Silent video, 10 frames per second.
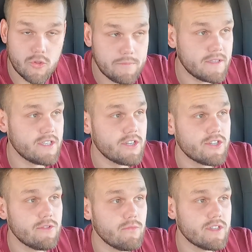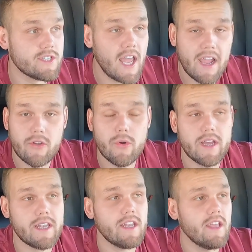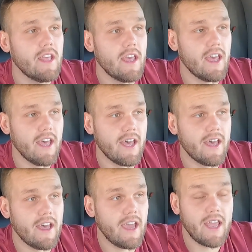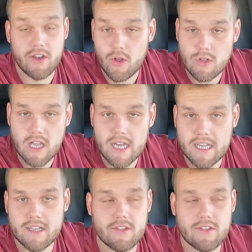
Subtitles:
position when Zach quit. I had no luck.